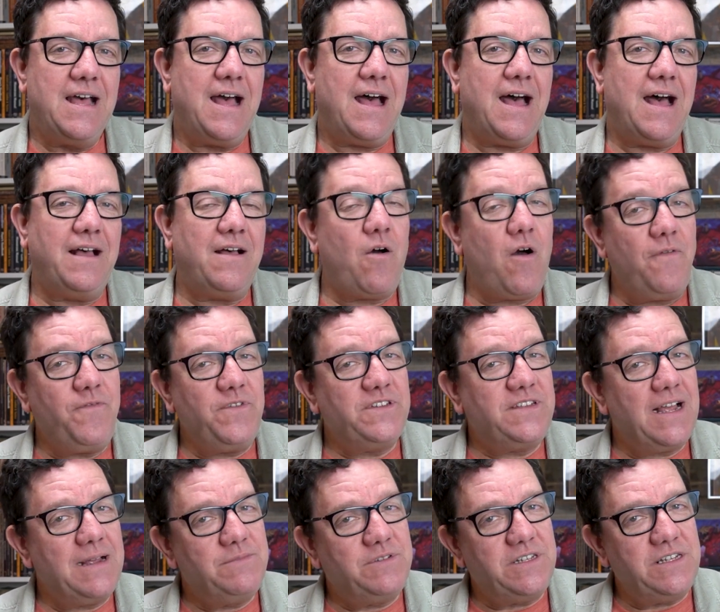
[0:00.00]

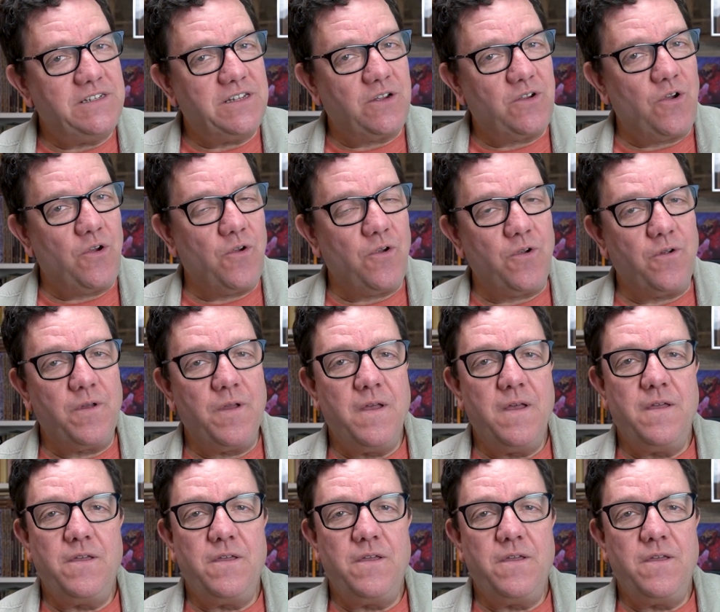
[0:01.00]
Oftentimes these occur,